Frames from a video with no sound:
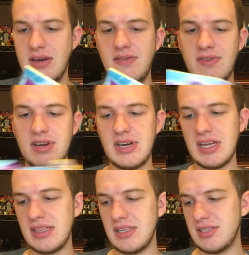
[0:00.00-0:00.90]
figured I'd
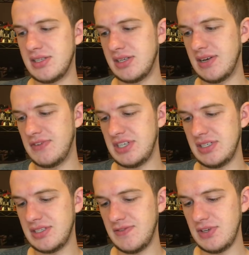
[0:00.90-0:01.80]
get this to have a
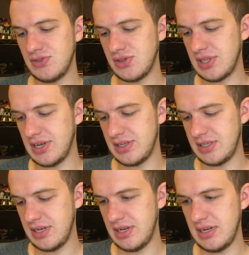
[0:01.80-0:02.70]
taste of the Ultra
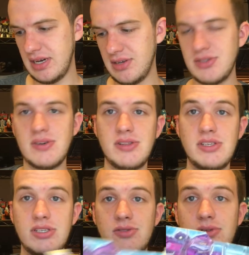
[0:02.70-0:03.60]
Class, and I also heard
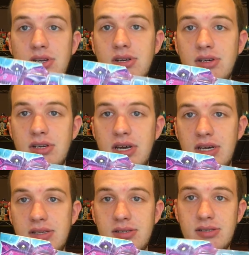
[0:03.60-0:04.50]
this is really good,
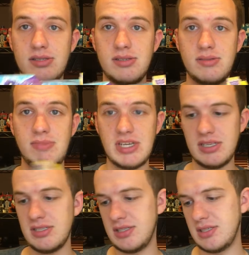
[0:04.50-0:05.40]
and
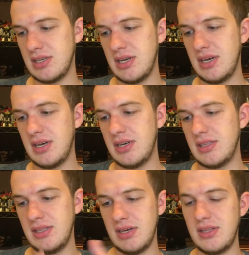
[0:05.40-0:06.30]
because
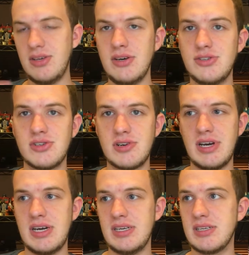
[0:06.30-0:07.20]
the Ultra
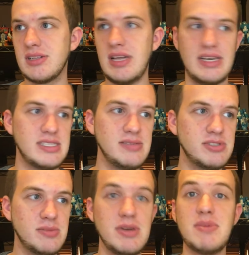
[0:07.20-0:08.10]
Class
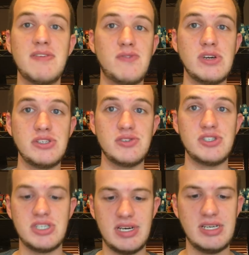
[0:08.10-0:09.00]
seems to be about Voyager
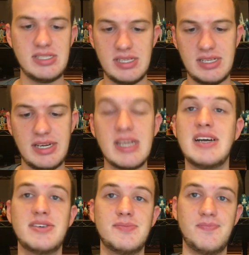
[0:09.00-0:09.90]
size, and I
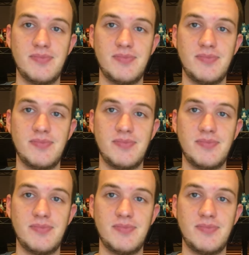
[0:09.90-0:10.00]
kind of